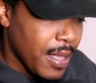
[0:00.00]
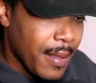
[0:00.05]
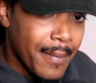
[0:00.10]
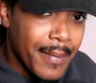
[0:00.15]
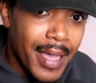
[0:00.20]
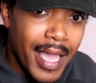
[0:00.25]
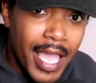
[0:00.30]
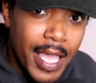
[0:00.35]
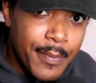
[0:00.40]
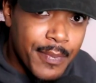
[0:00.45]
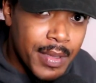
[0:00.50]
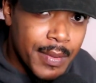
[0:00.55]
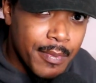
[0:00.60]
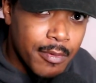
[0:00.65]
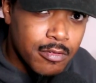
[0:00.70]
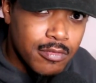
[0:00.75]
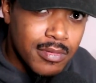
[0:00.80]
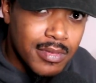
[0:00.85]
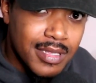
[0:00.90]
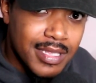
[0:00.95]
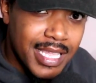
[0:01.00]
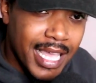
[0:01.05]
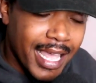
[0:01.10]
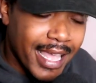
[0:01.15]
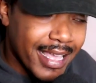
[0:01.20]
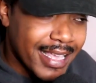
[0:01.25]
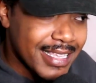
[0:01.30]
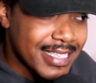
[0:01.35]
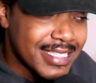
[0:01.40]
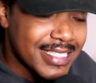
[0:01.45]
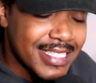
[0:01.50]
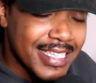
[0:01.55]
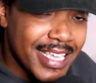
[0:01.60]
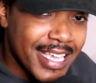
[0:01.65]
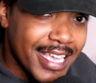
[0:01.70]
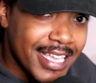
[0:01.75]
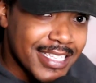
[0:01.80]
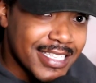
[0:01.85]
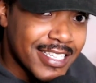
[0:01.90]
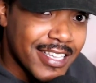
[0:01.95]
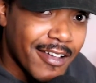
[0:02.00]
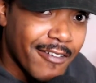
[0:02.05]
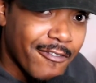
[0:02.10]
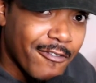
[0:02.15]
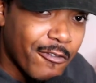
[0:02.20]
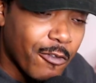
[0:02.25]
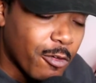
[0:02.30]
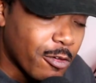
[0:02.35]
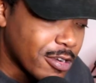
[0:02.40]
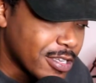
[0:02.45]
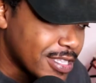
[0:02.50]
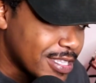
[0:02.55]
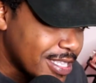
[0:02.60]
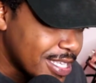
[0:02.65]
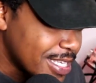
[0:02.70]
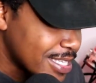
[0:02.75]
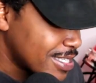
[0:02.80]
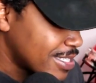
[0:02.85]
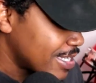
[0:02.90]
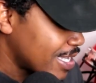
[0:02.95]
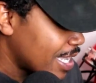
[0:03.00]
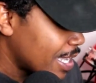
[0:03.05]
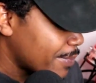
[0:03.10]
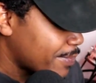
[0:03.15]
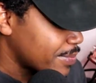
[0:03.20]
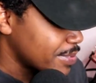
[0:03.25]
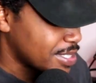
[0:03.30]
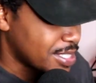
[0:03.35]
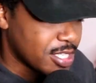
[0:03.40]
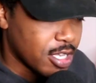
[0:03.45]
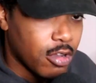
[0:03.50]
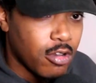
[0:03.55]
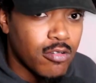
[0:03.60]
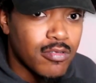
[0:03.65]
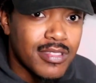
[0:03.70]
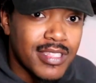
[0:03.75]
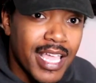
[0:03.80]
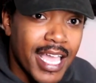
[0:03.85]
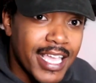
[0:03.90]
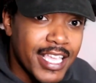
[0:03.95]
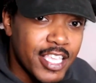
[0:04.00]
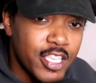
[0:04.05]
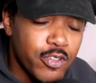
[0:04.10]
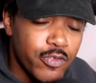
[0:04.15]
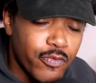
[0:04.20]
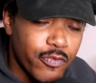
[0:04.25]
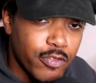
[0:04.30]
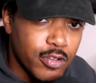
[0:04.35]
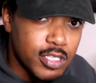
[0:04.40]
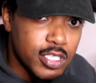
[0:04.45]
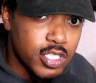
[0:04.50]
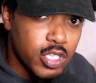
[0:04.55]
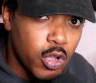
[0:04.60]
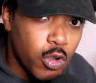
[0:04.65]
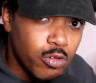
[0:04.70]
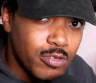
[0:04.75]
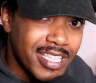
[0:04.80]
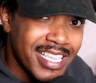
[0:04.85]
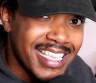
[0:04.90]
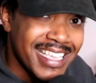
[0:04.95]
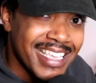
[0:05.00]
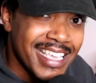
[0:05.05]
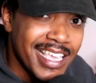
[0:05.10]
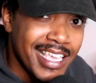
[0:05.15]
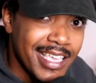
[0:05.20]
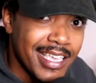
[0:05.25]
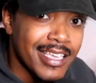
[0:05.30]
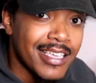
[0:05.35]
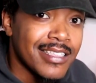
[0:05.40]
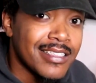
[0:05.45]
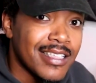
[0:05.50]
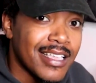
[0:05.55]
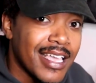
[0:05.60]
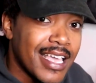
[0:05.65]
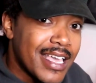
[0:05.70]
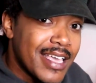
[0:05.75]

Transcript: But hey, people, that is it for this episode. Thank you for tuning in.